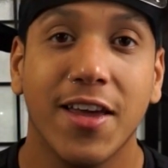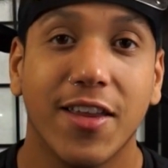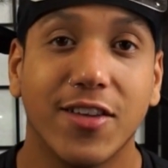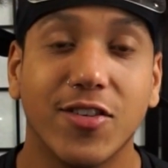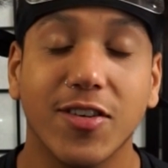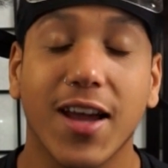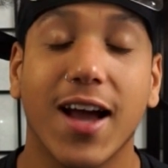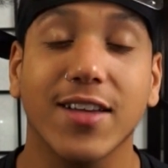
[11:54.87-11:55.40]

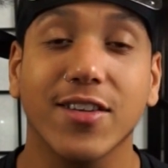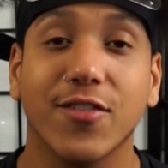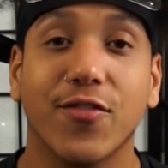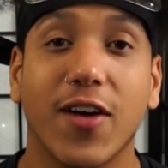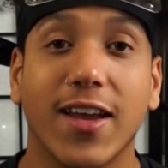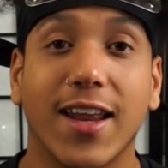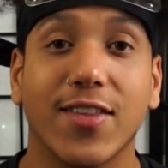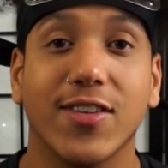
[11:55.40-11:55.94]
that you guys can
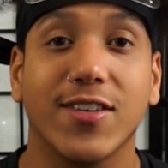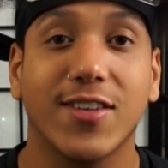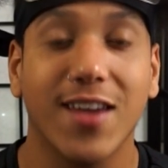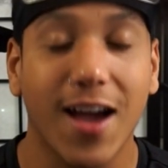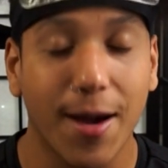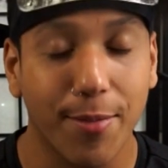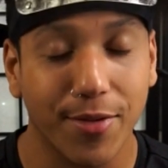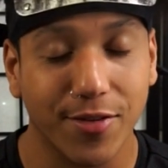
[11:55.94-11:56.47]
find at the
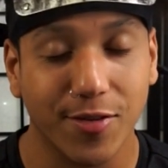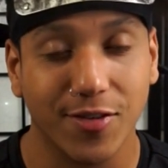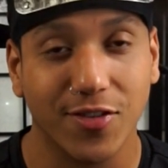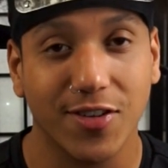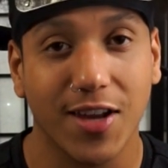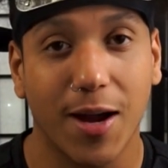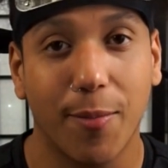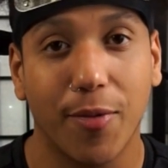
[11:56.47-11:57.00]
top of the
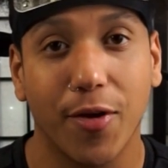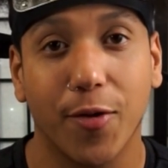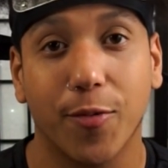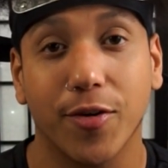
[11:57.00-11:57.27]
description down below